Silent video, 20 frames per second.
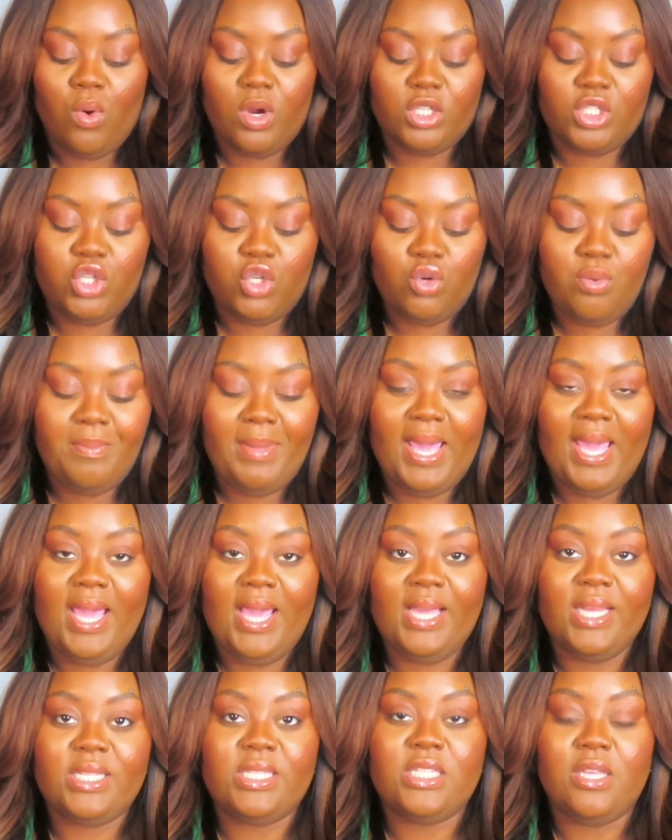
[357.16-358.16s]
two
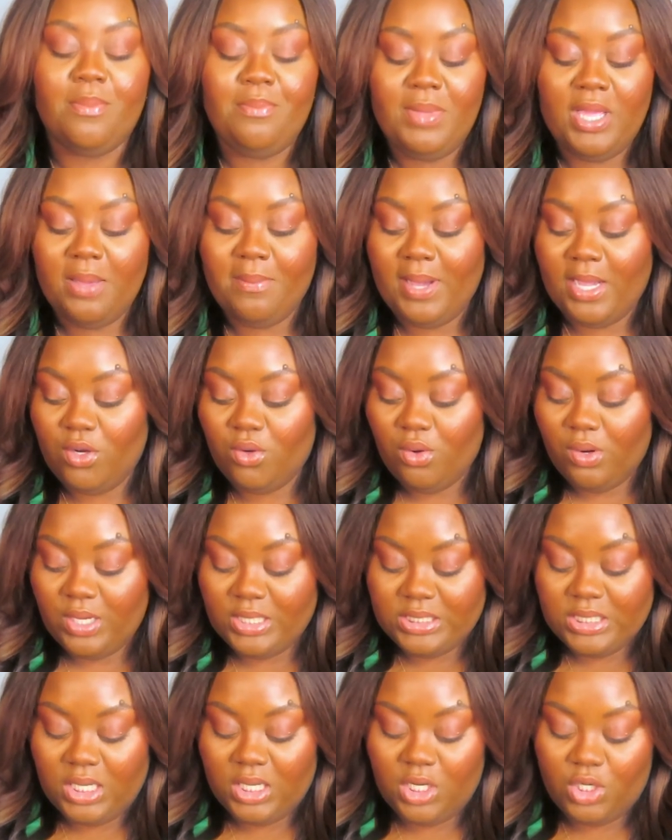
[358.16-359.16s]
masks. Me and my daughter
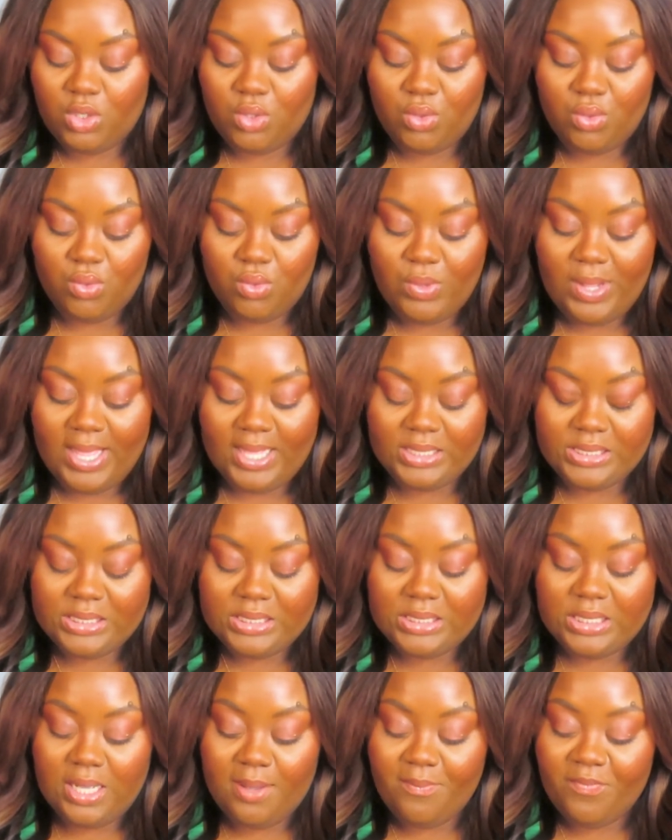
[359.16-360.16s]
is gonna do
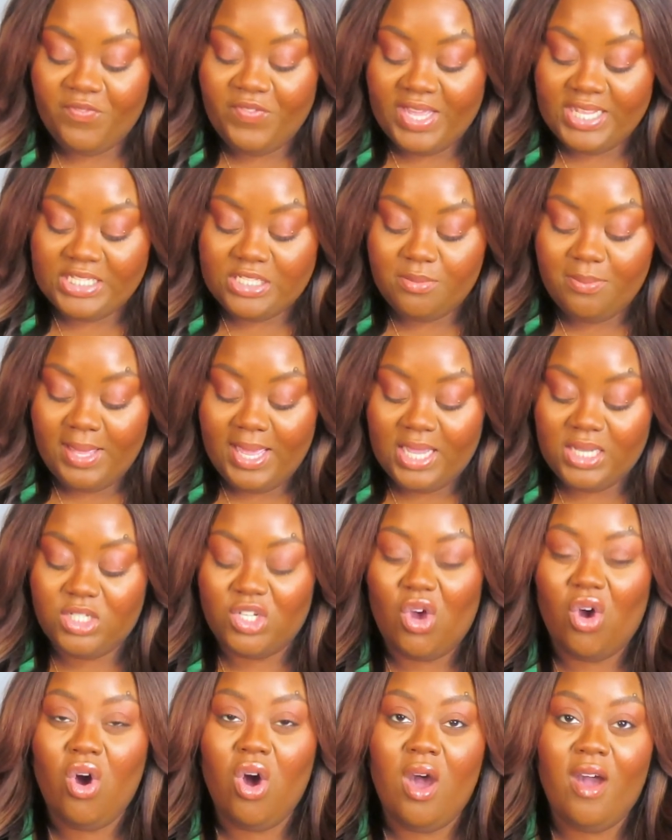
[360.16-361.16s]
some face
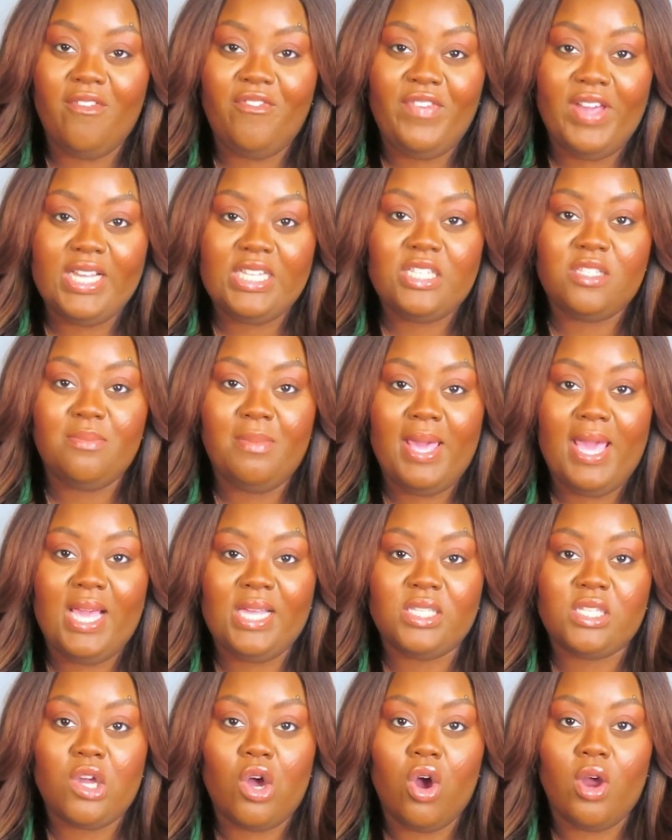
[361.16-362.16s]
masks. All face
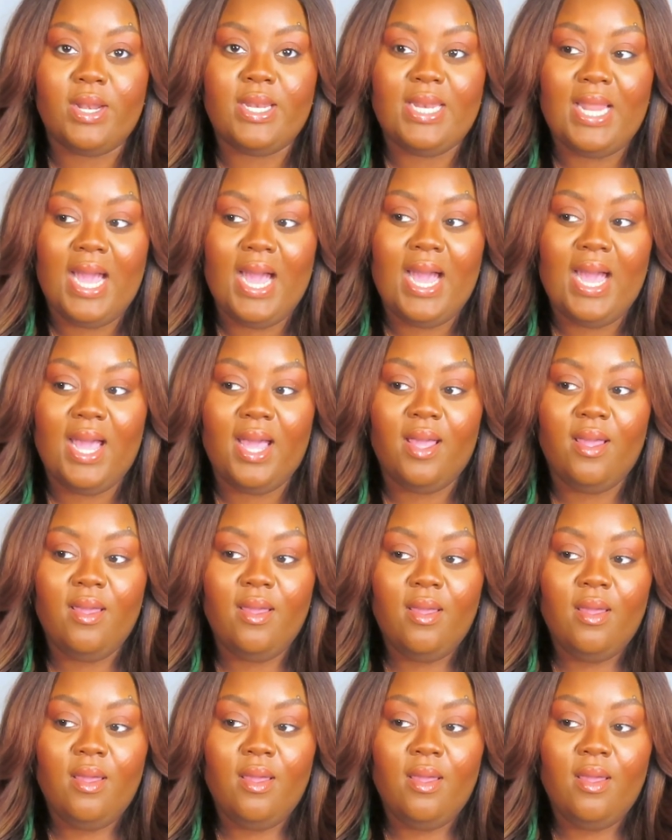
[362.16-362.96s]
masks are not